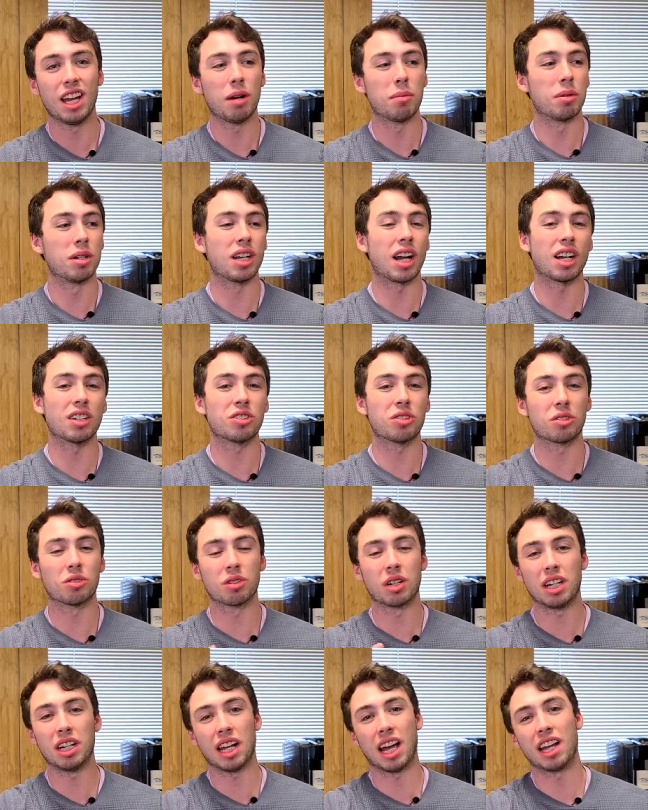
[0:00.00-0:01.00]
but not so
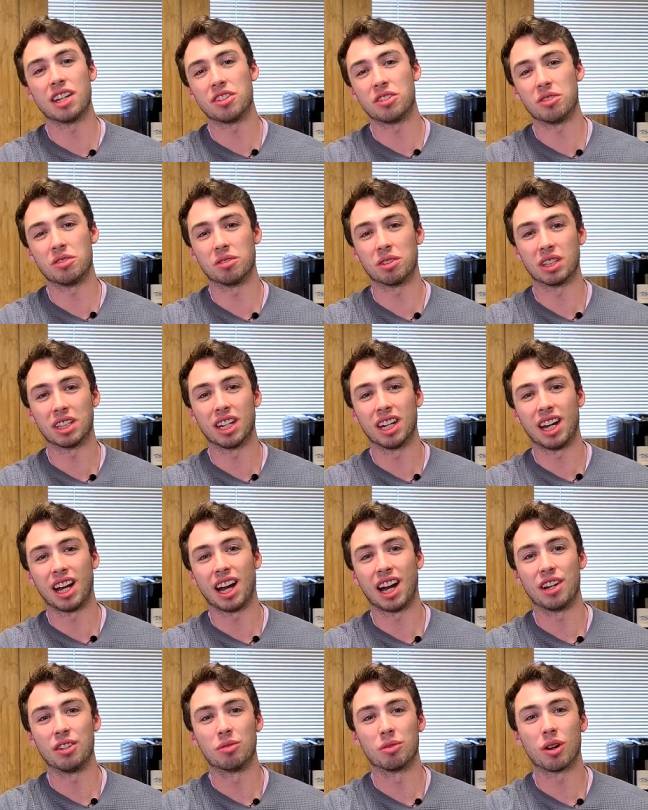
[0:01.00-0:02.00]
great at doing
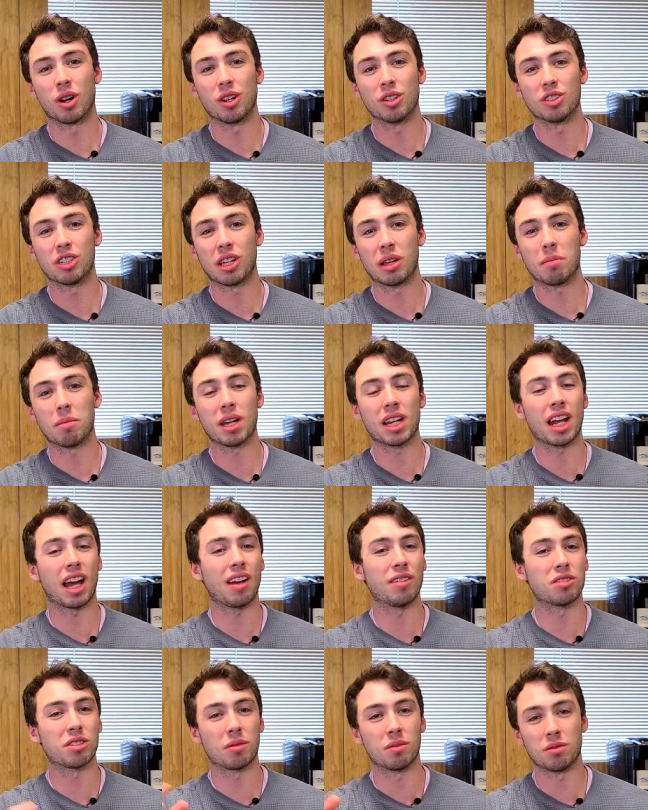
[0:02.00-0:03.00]
hydrology. It may have
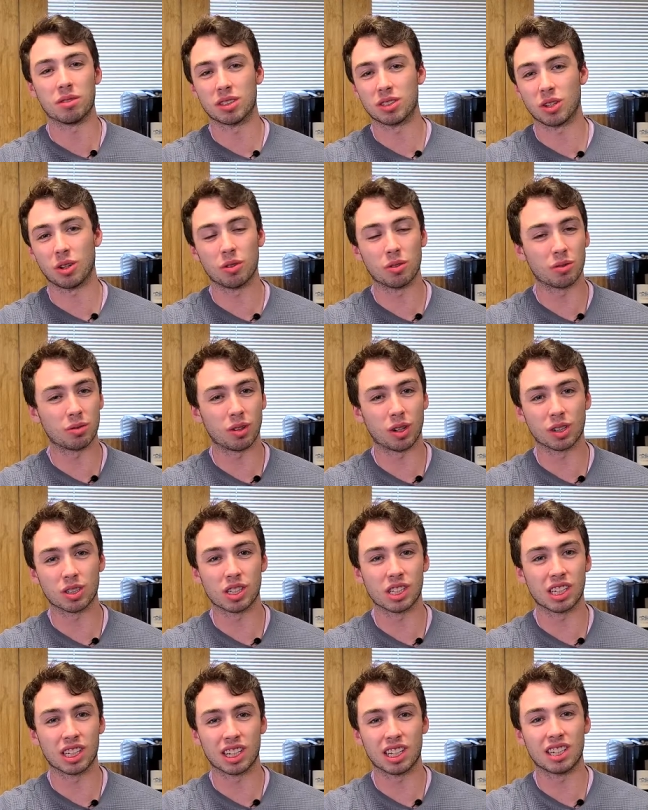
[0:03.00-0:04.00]
some of its own
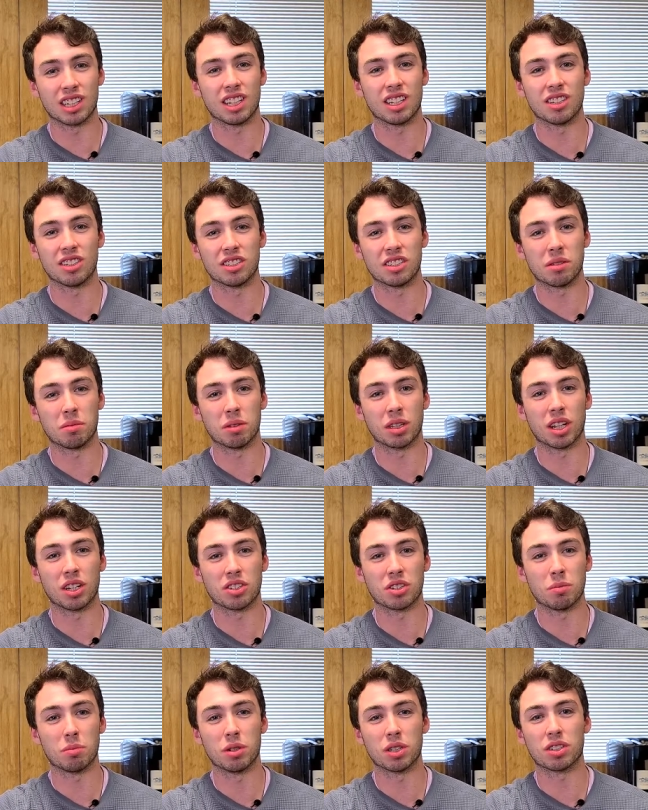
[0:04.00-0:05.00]
functions of continuous
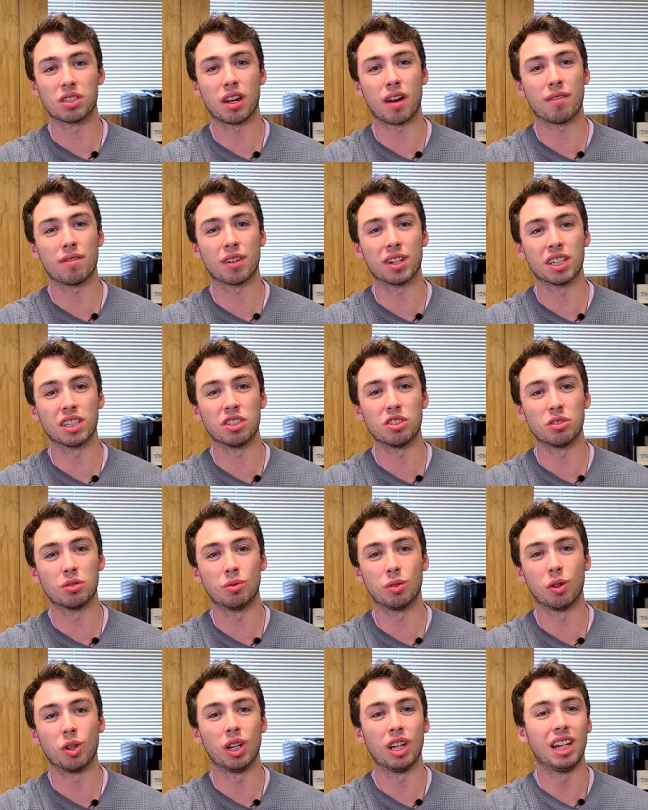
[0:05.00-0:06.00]
simulation, but it's not very
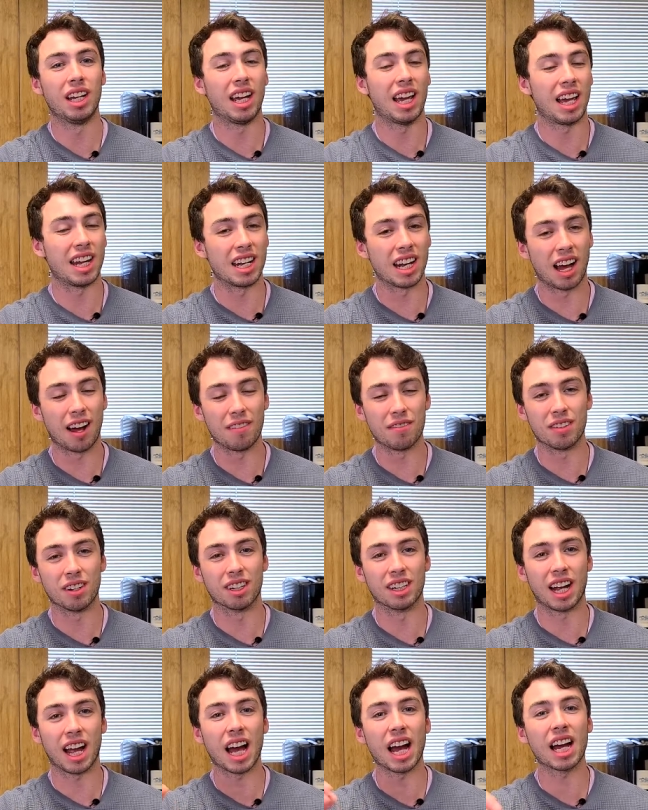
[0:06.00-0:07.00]
usable and not
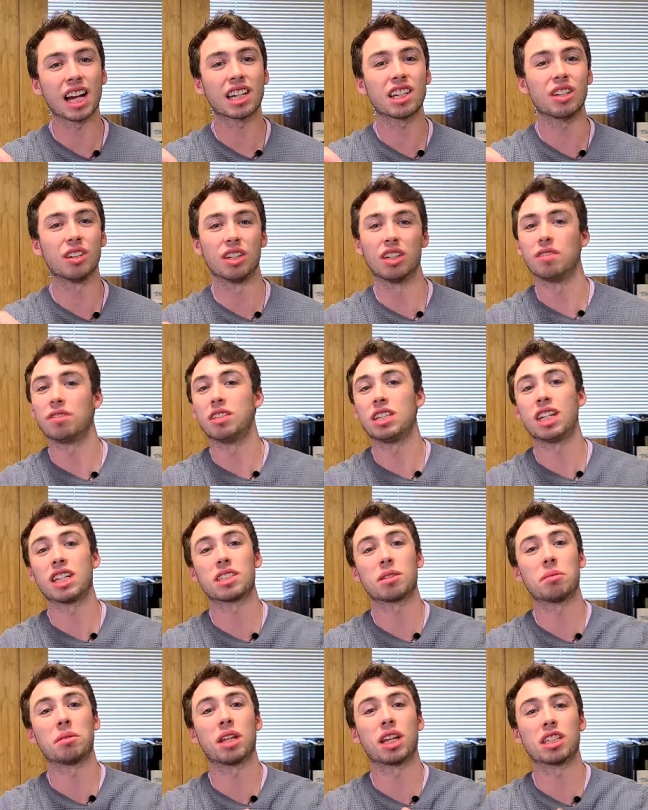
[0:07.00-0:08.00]
very accurate. If you take
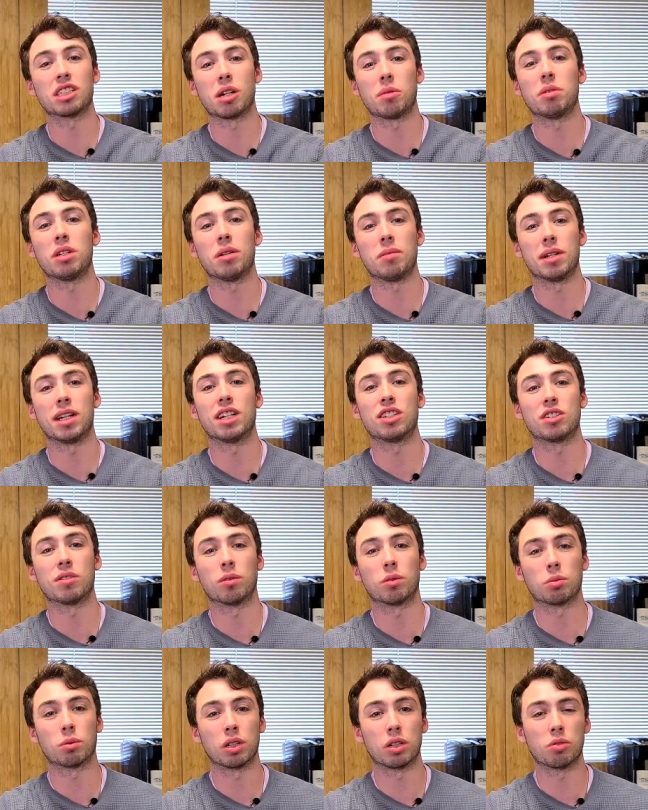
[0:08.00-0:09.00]
something like WWHM
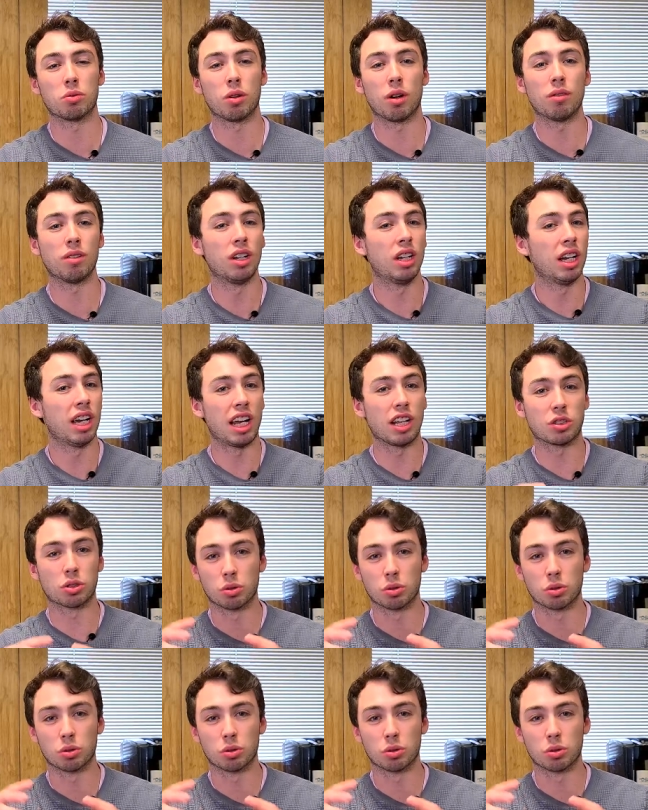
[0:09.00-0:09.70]
2012, it's